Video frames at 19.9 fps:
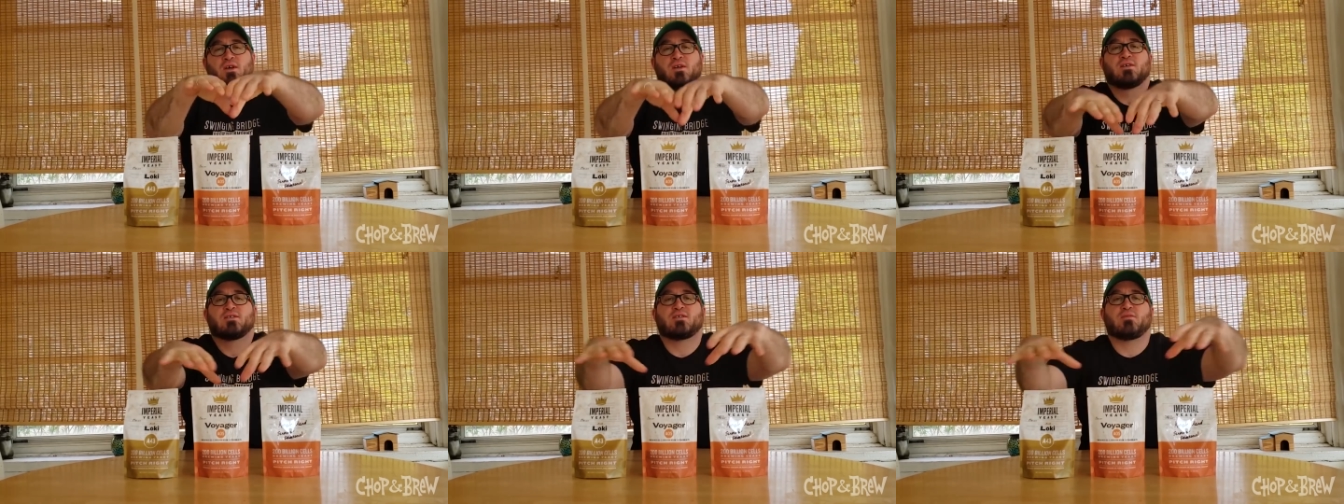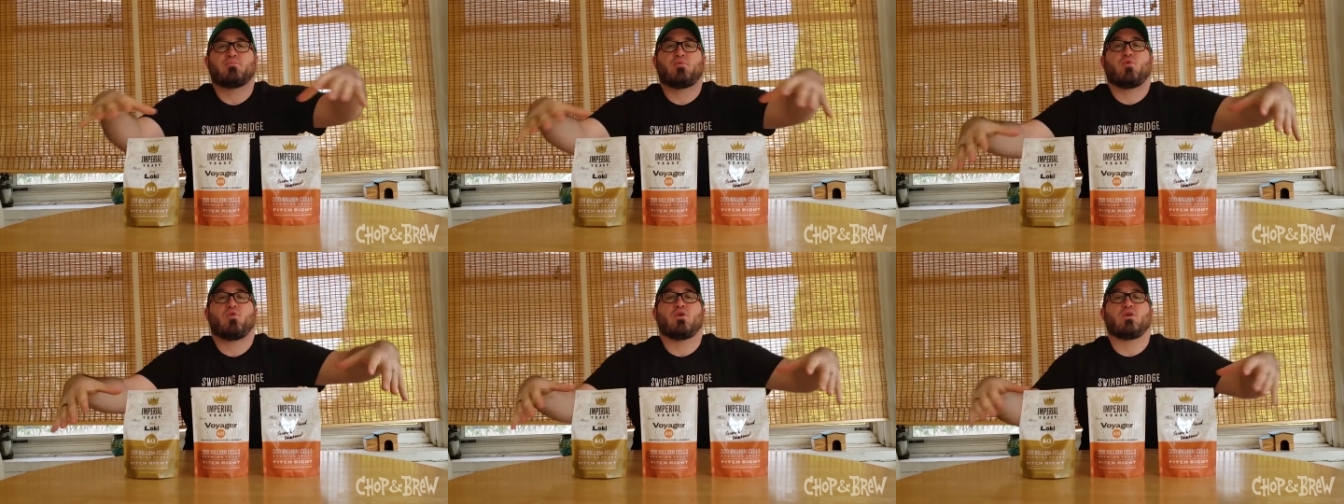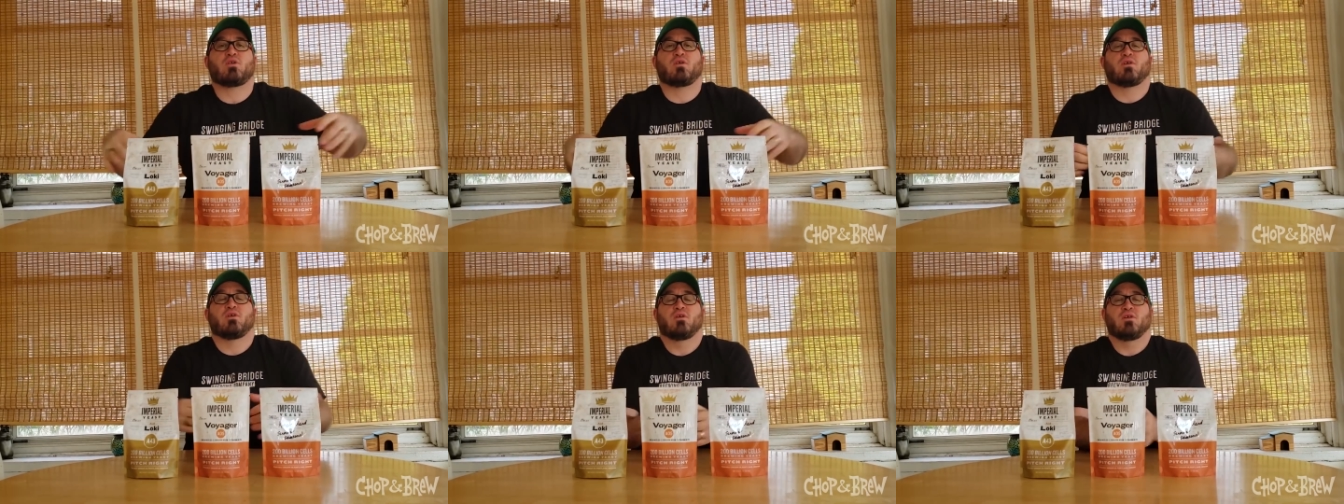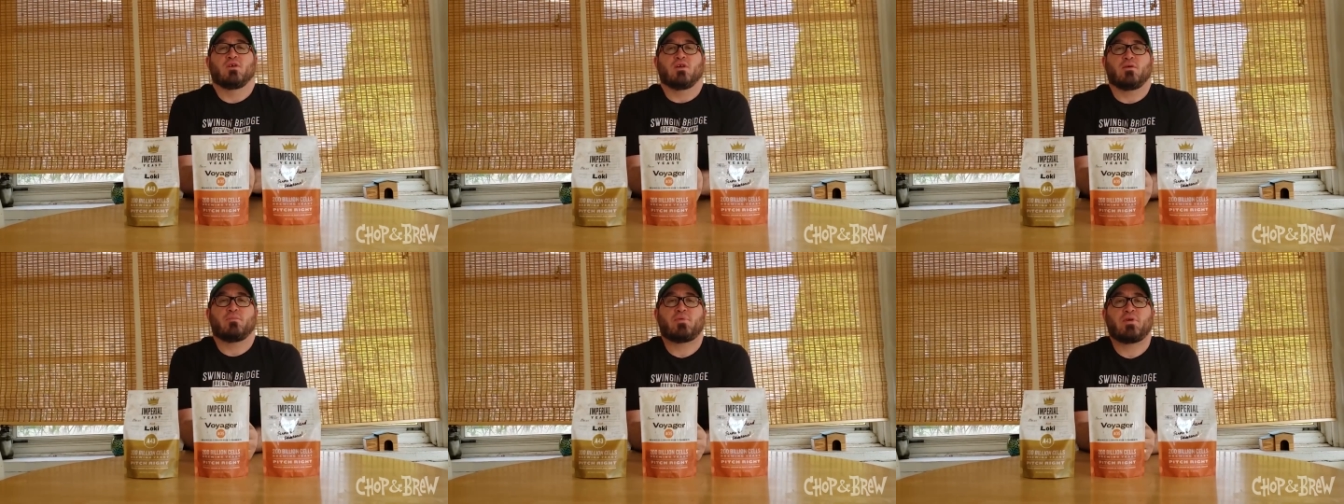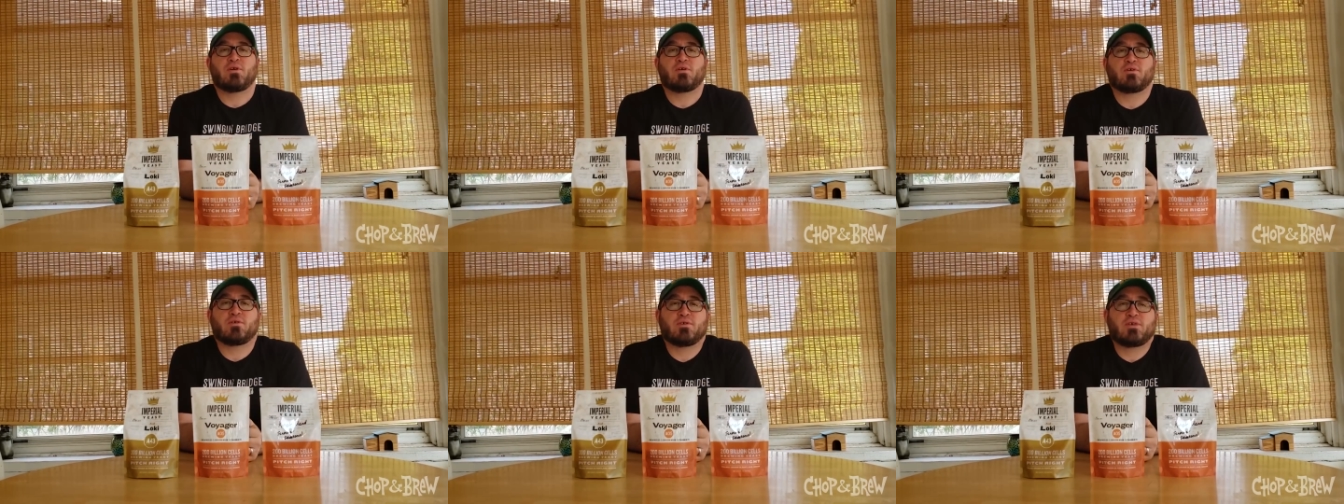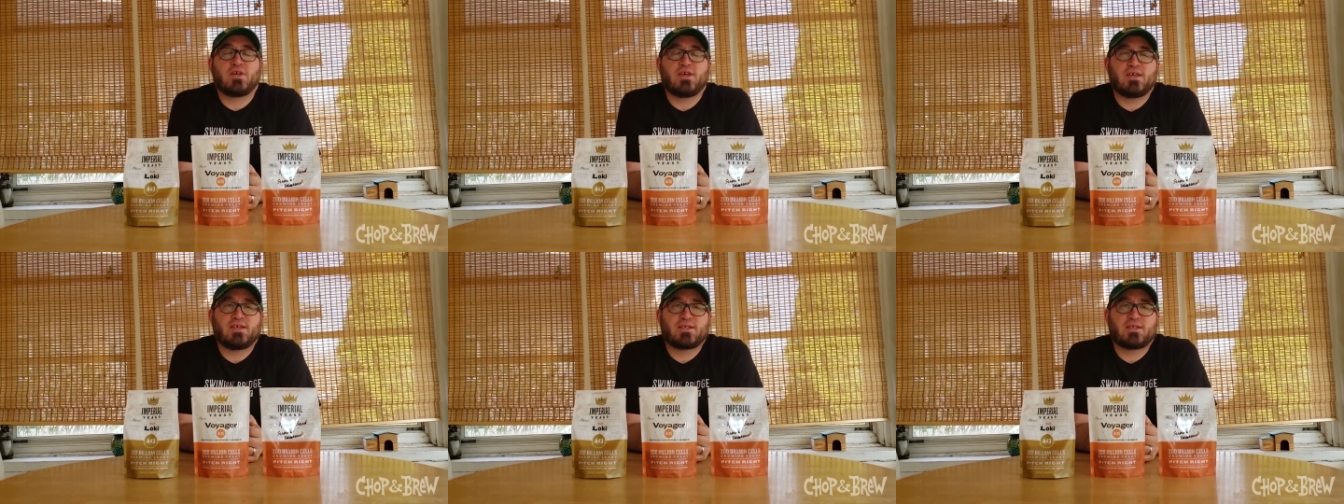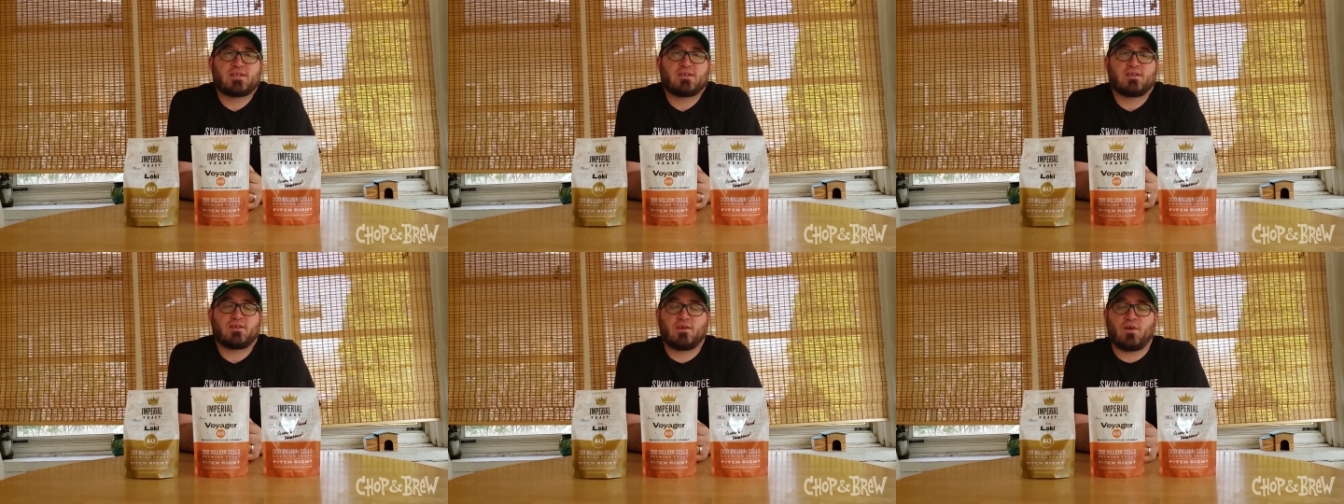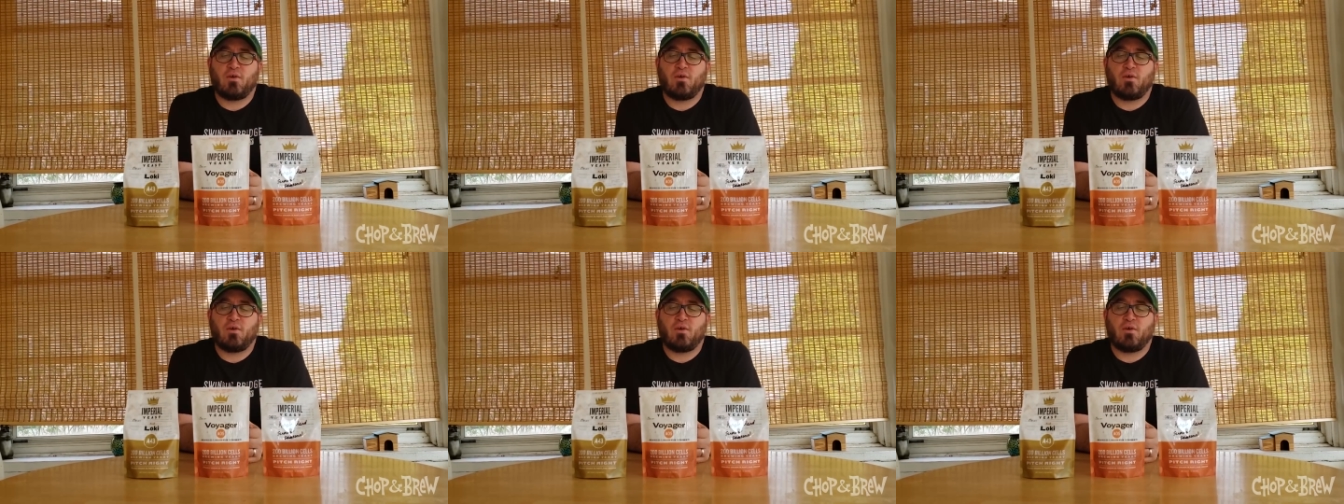Support Imperial Yeast.